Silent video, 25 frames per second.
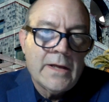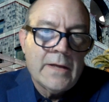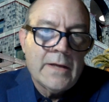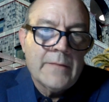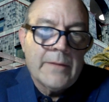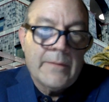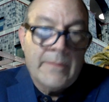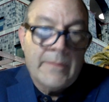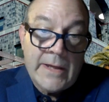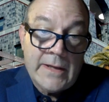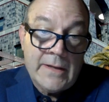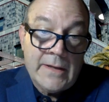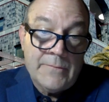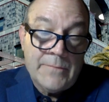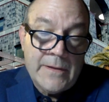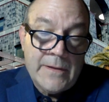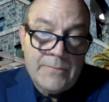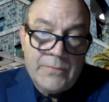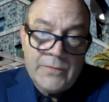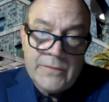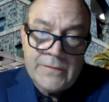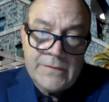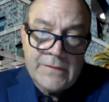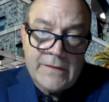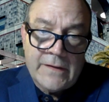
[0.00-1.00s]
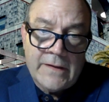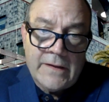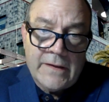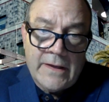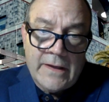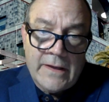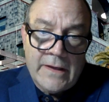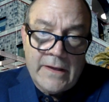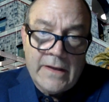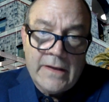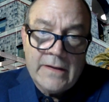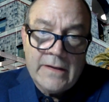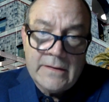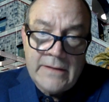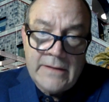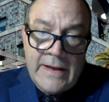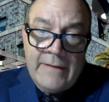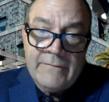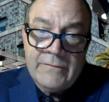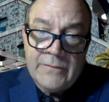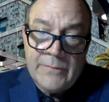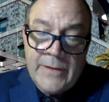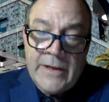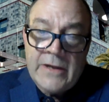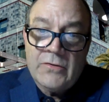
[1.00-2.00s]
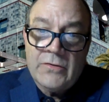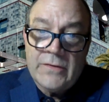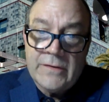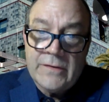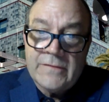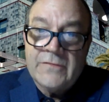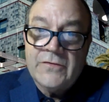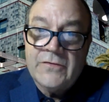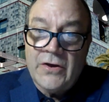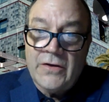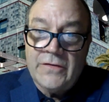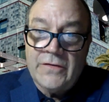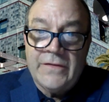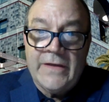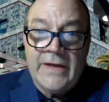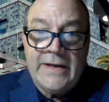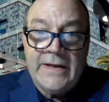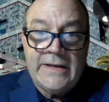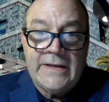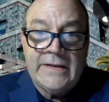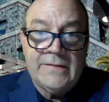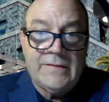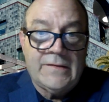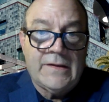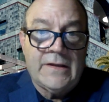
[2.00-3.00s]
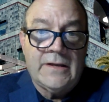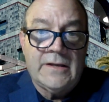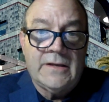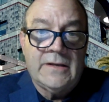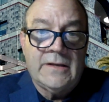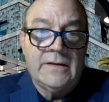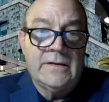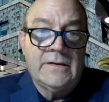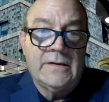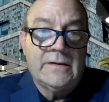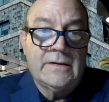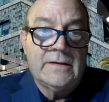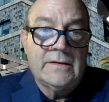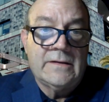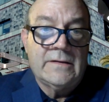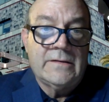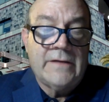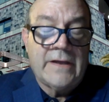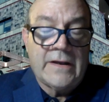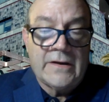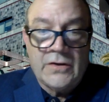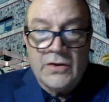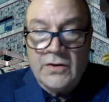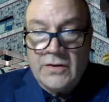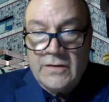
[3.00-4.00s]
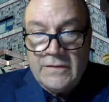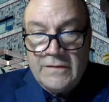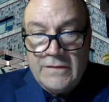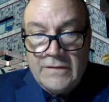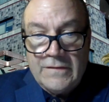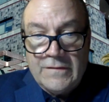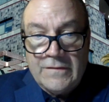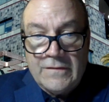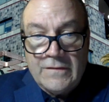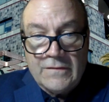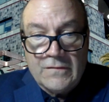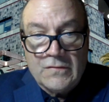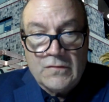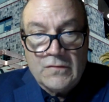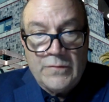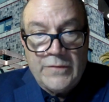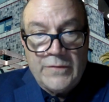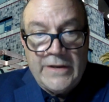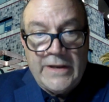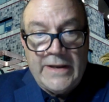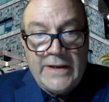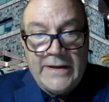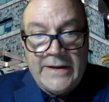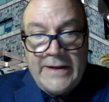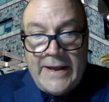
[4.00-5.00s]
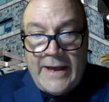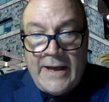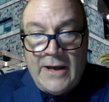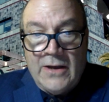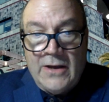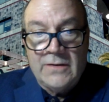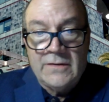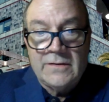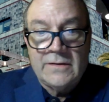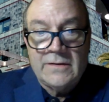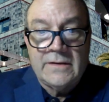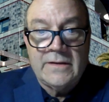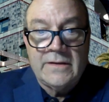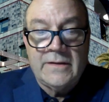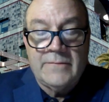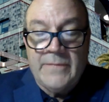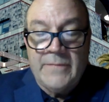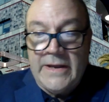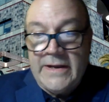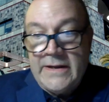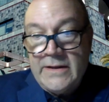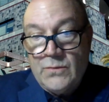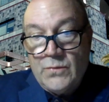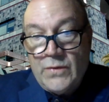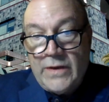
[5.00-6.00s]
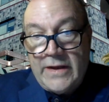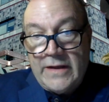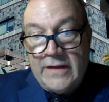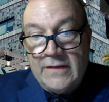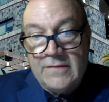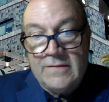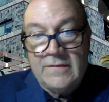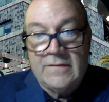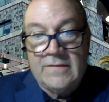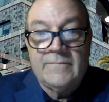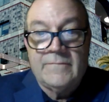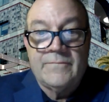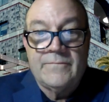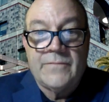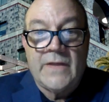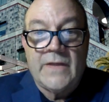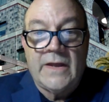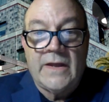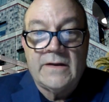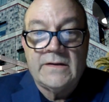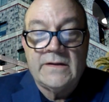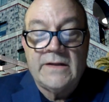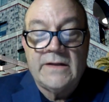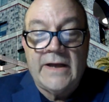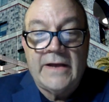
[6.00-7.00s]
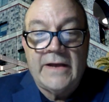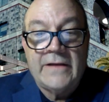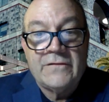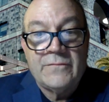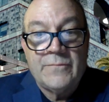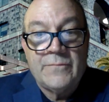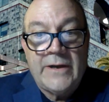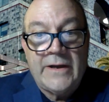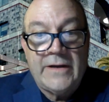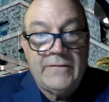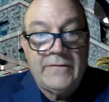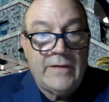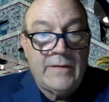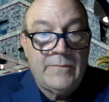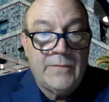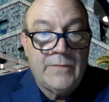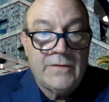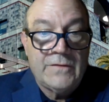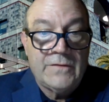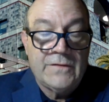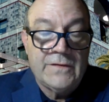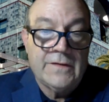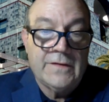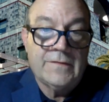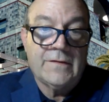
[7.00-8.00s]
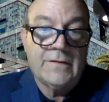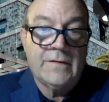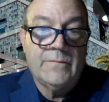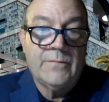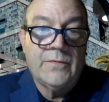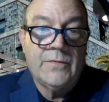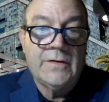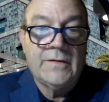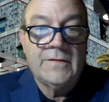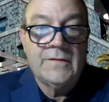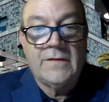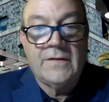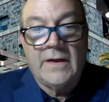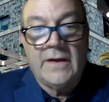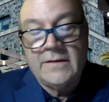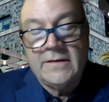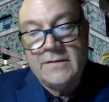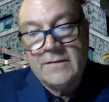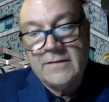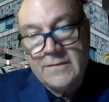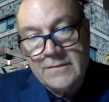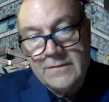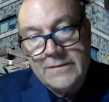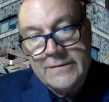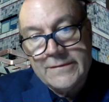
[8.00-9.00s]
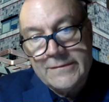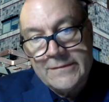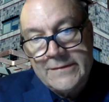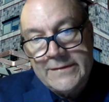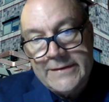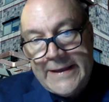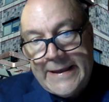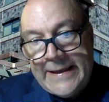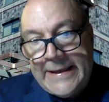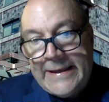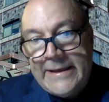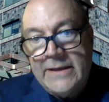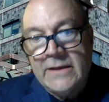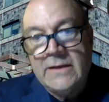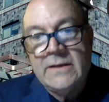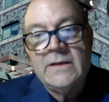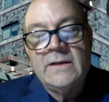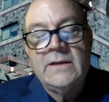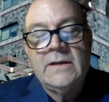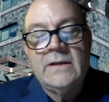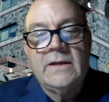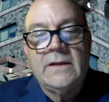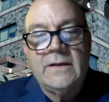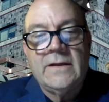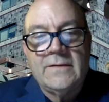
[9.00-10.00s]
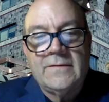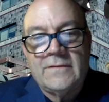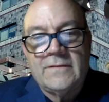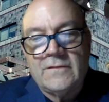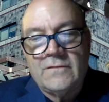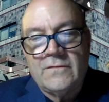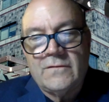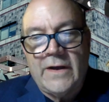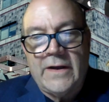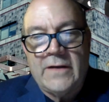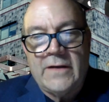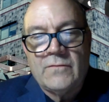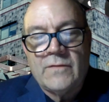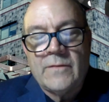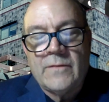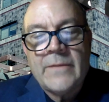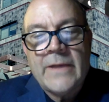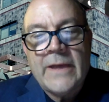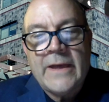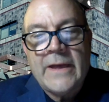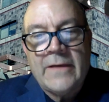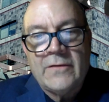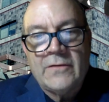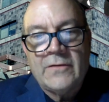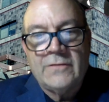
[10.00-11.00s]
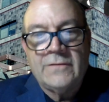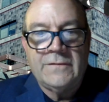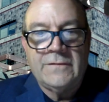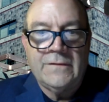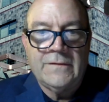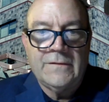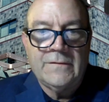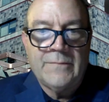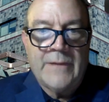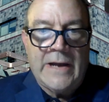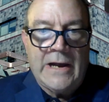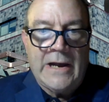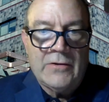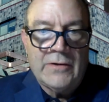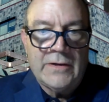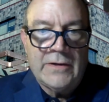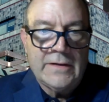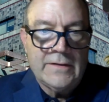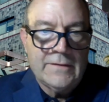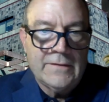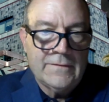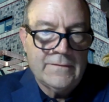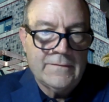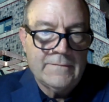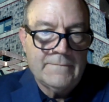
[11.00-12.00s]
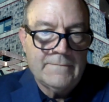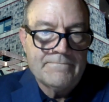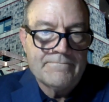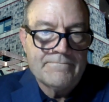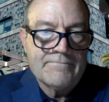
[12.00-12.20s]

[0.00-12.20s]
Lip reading: But making people's lives better is not that easy. Technologies discriminate now in many ways, and a large part of our mission as computer scientists today is to try to repair those disparities.